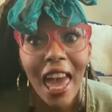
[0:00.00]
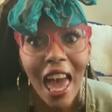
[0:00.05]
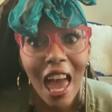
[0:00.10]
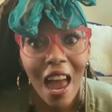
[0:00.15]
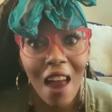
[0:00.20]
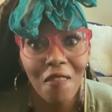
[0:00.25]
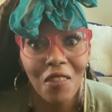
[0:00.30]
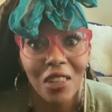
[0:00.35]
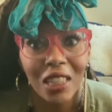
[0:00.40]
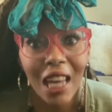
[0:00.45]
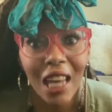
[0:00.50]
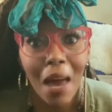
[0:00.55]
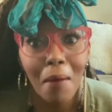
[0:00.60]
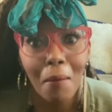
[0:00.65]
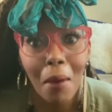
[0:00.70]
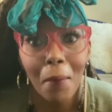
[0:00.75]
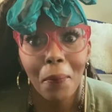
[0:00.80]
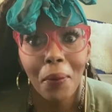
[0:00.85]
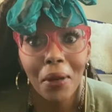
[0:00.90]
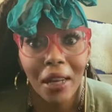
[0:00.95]
every time
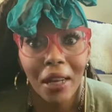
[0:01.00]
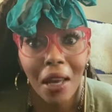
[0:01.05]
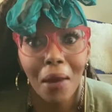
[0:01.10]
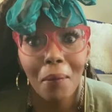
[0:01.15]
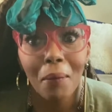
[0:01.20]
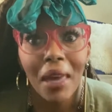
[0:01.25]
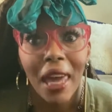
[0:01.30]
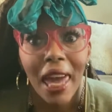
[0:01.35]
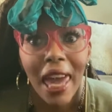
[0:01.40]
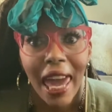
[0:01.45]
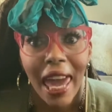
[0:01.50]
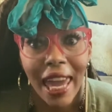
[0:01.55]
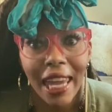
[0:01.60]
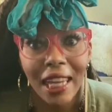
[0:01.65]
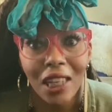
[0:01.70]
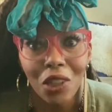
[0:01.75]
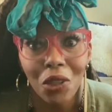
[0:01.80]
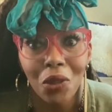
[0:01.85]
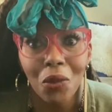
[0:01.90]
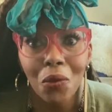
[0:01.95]
I put up a
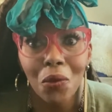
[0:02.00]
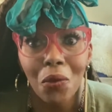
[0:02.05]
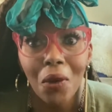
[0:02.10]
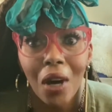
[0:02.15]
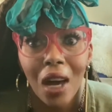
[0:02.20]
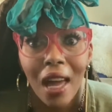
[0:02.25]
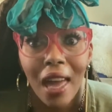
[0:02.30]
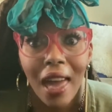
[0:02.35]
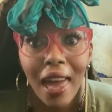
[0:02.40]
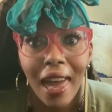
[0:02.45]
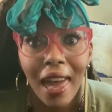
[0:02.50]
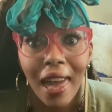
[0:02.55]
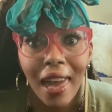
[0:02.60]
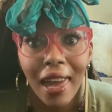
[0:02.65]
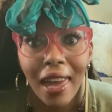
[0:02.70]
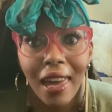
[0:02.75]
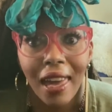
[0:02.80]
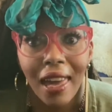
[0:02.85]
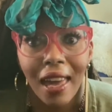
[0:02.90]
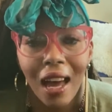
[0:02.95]
new
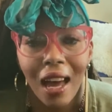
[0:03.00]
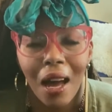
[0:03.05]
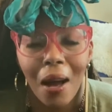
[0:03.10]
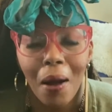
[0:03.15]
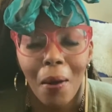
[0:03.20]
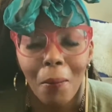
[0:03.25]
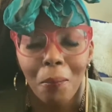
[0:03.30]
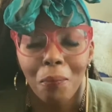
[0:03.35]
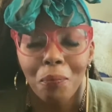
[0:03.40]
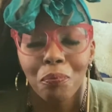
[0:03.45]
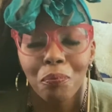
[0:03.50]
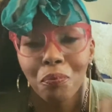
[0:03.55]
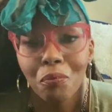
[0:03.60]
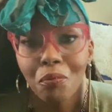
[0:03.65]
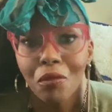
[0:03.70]
a um,